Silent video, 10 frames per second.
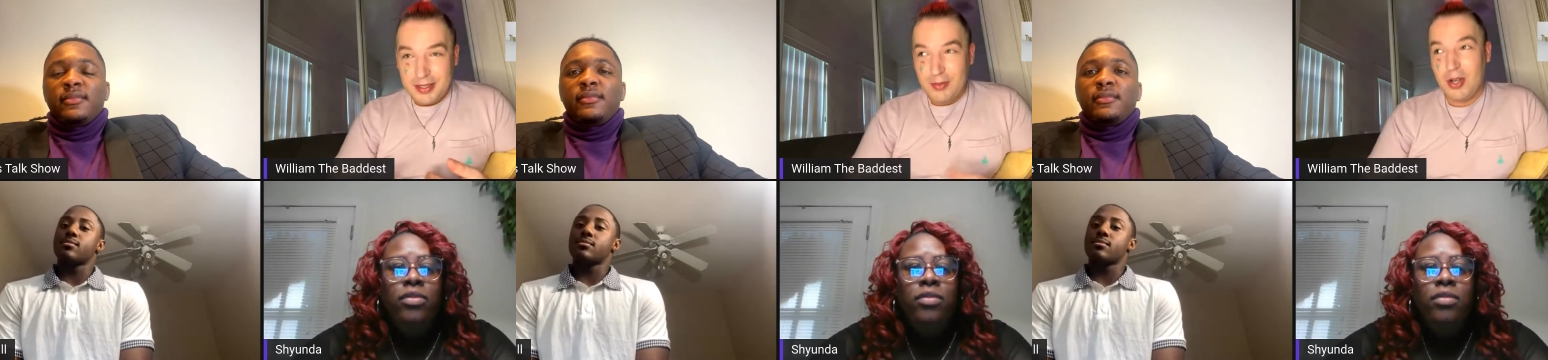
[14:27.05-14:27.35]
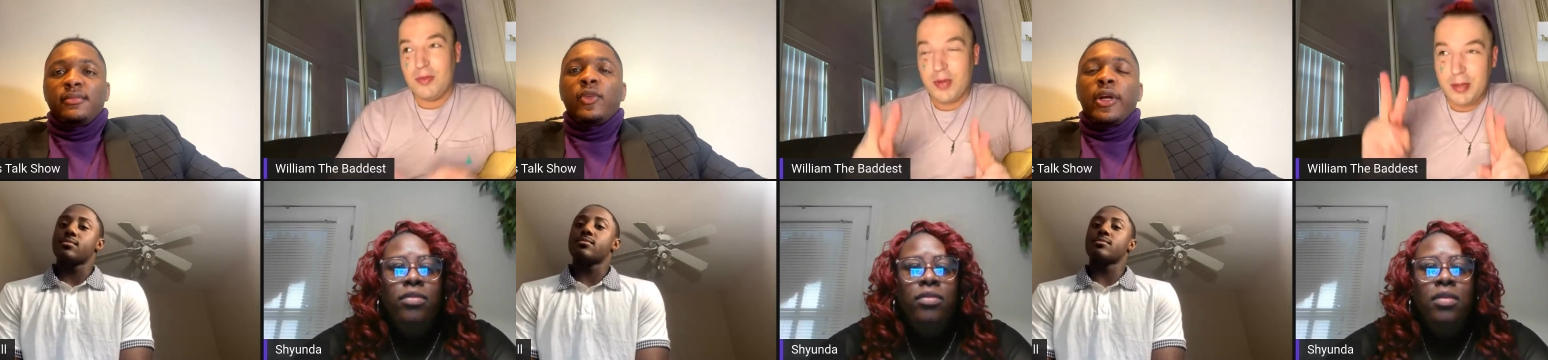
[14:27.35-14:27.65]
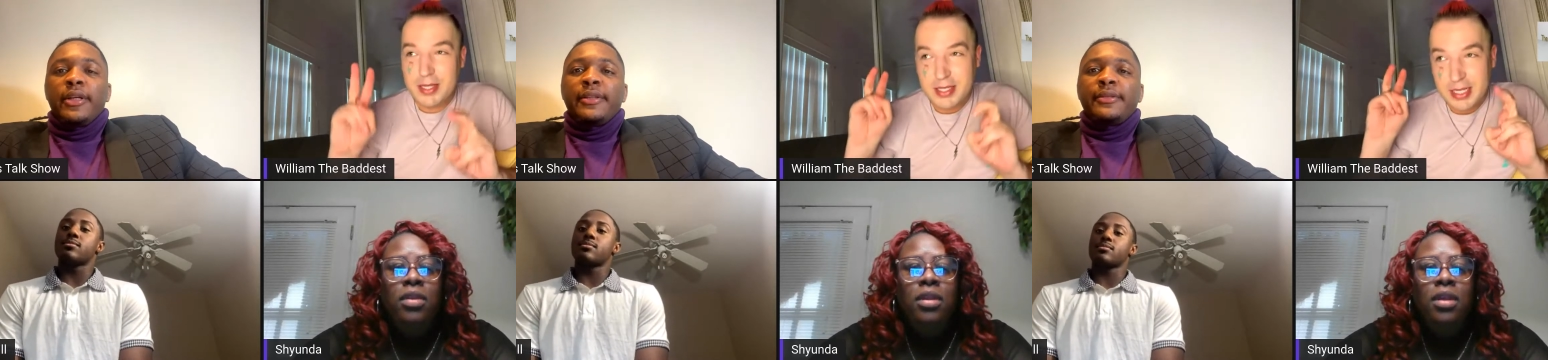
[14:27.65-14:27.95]
Speaker 1: Well,
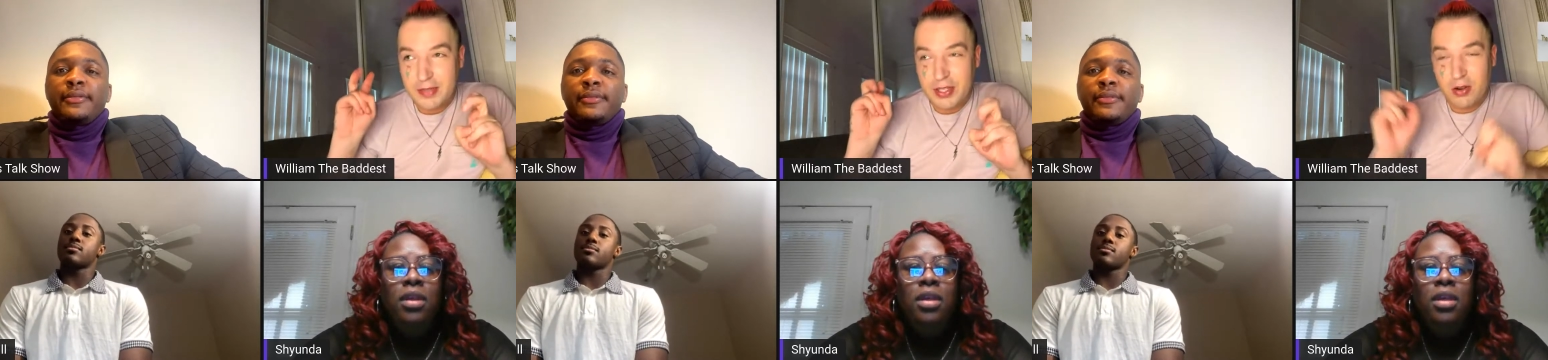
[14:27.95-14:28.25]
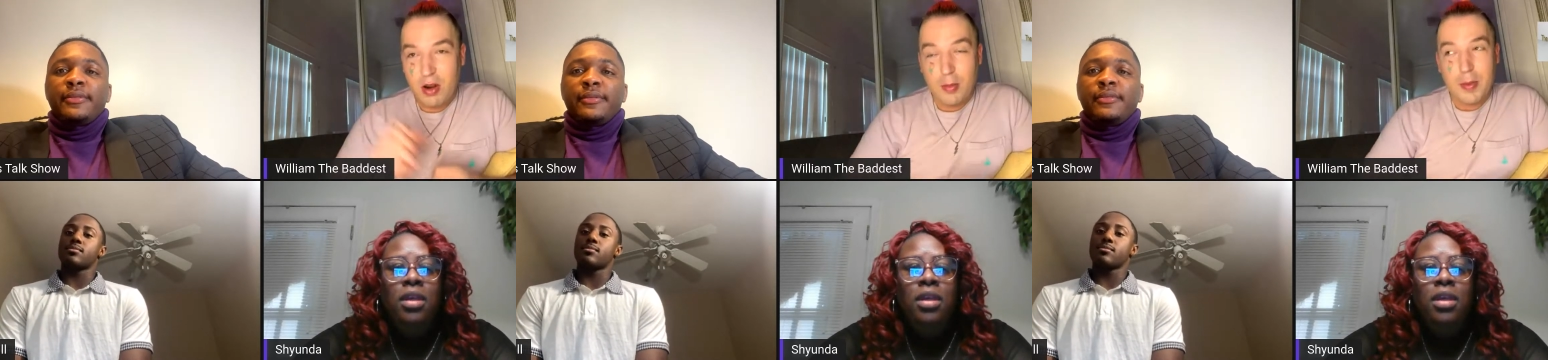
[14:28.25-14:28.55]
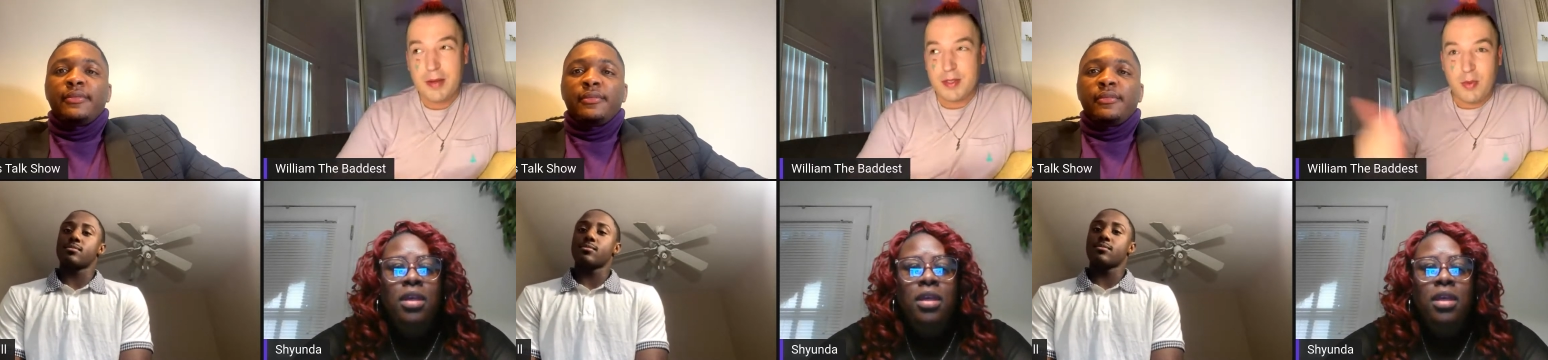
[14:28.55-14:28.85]
William gets a taste of his own karma,
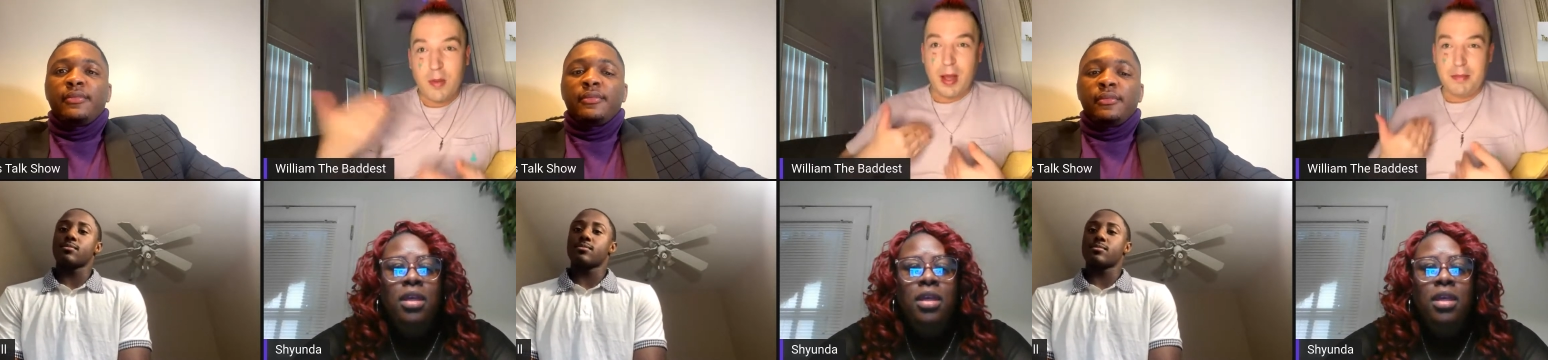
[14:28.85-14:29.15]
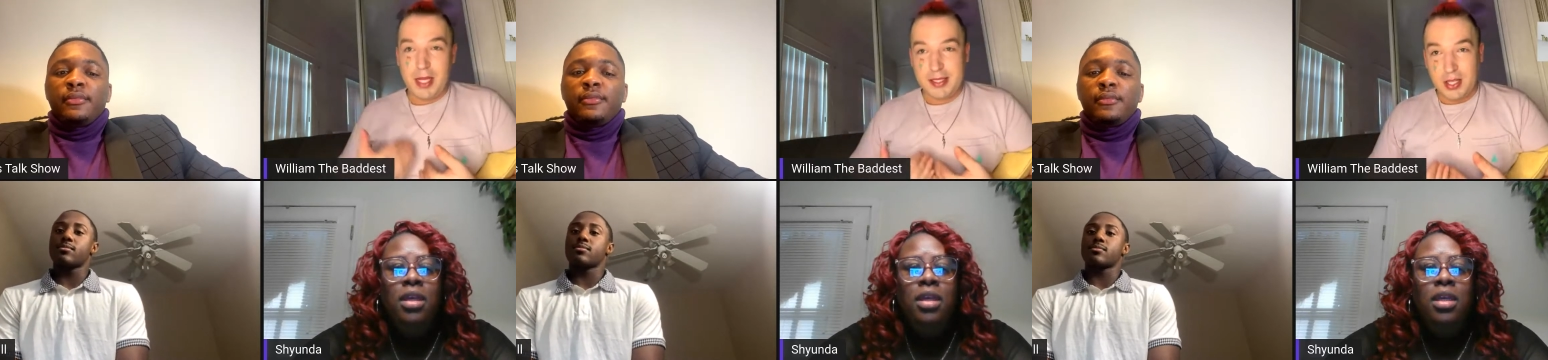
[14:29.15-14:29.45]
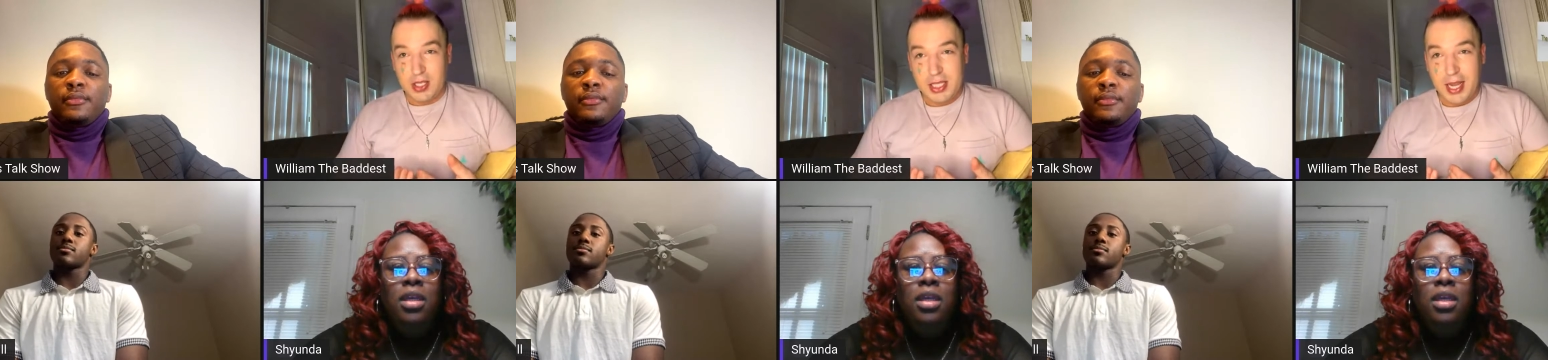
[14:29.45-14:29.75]
but it was more about me.
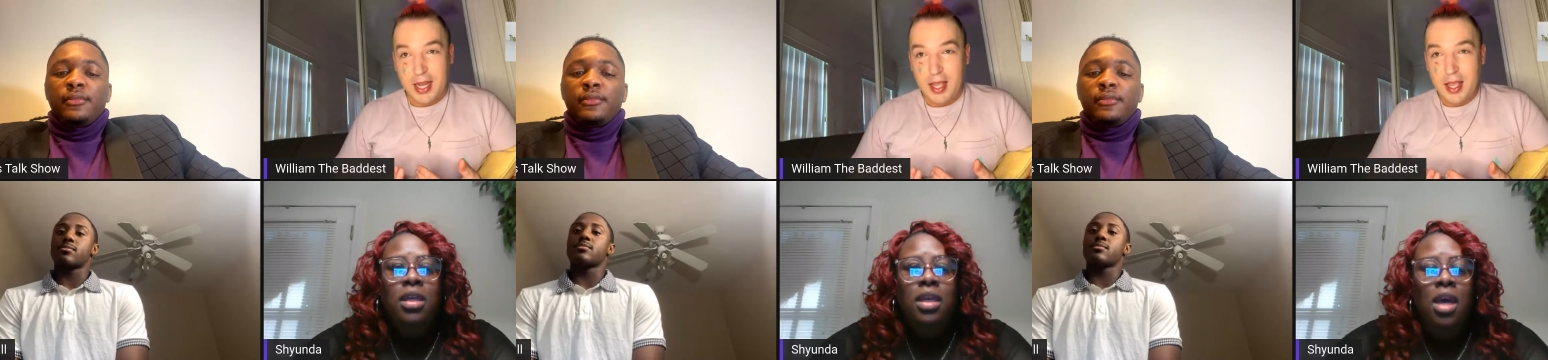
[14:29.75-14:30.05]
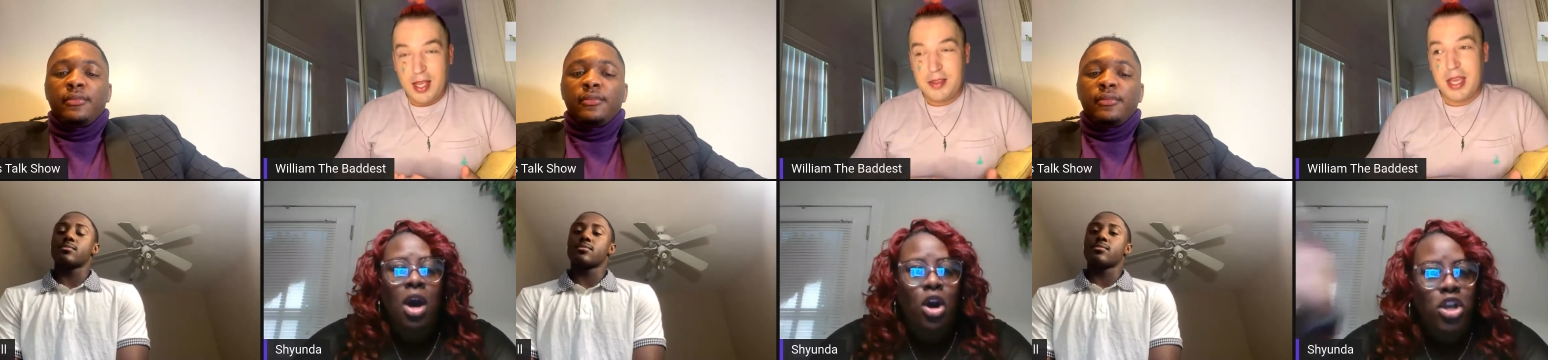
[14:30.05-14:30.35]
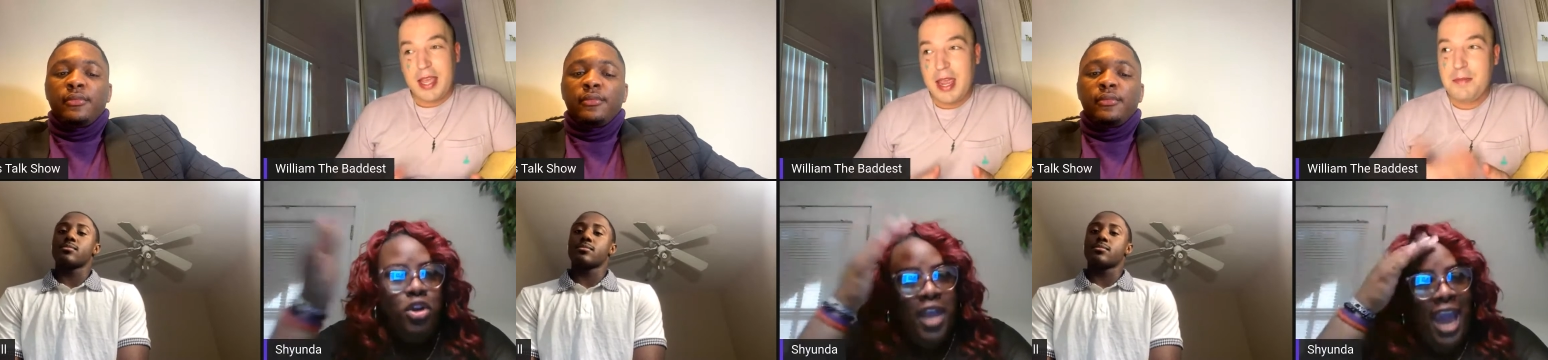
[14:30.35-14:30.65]
So it's like they
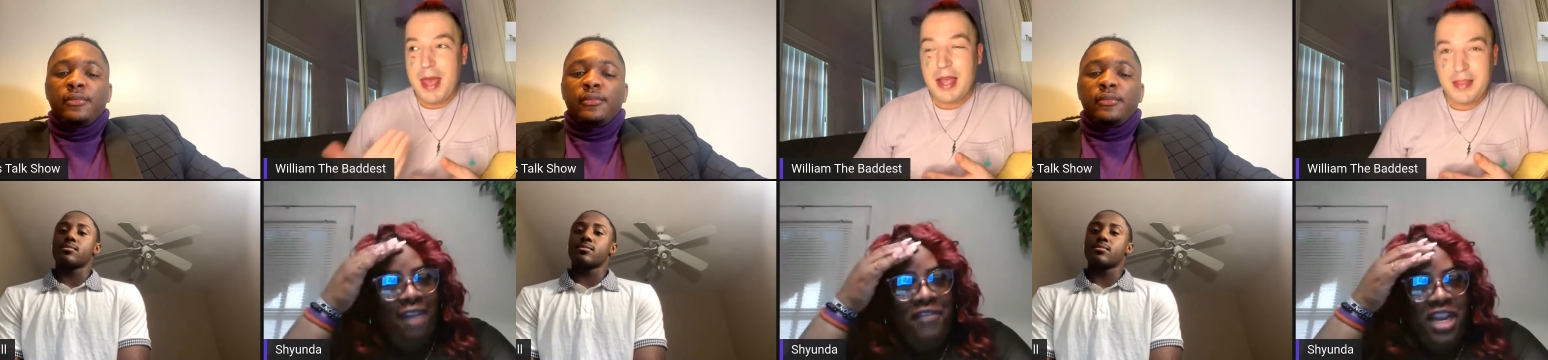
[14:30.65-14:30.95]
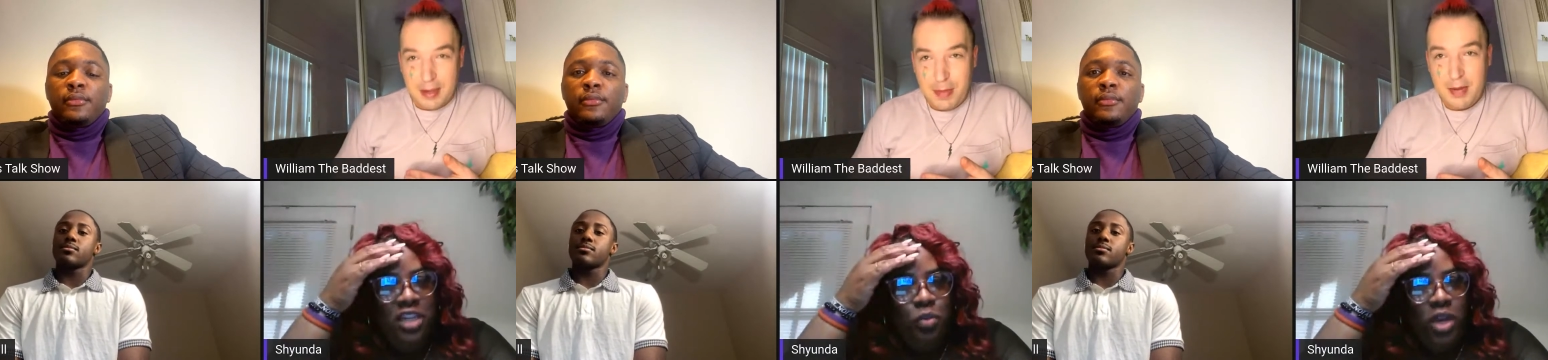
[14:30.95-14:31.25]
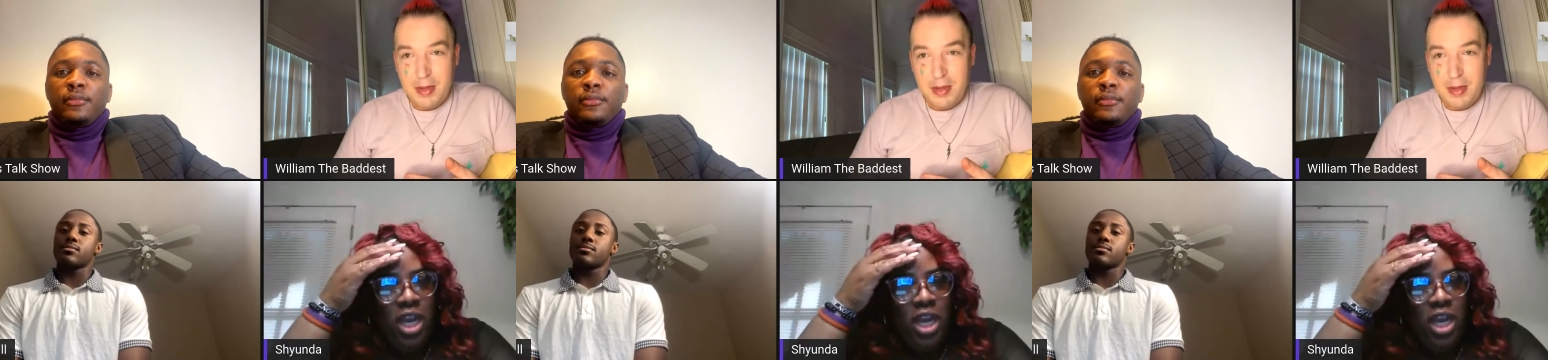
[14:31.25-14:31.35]
well, came back. They made